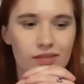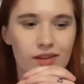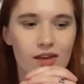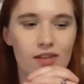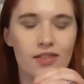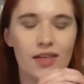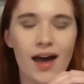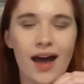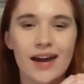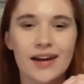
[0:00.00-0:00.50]

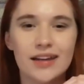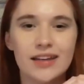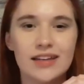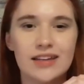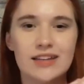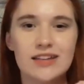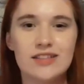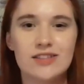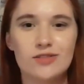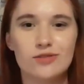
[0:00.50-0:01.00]
That
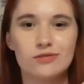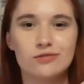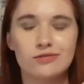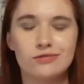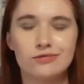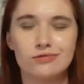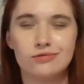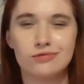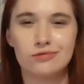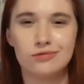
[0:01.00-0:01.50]
is
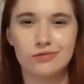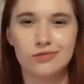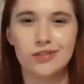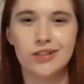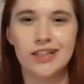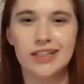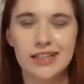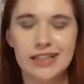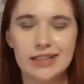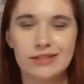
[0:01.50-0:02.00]

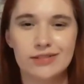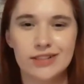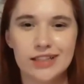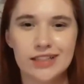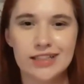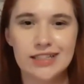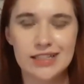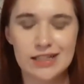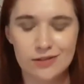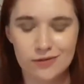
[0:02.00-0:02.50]
really,
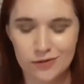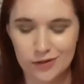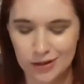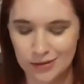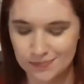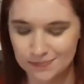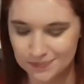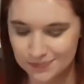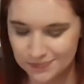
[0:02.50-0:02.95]
really different.